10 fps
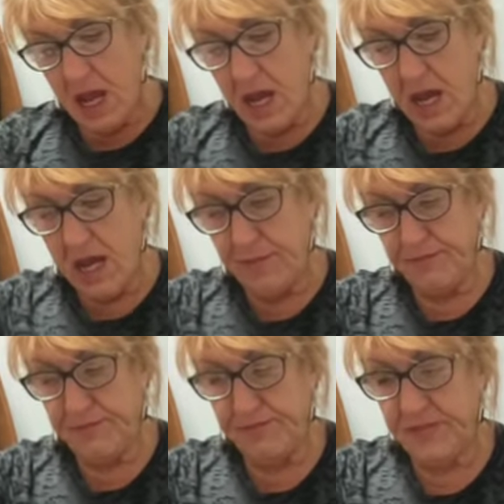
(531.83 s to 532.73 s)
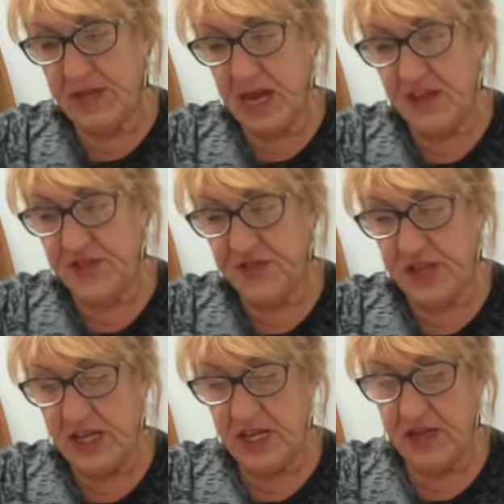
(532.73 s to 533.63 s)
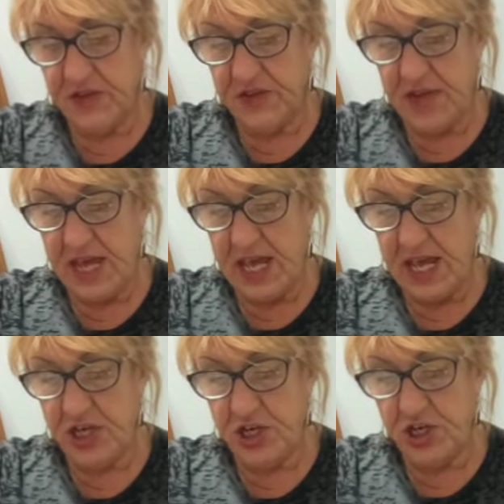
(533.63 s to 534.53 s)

I think that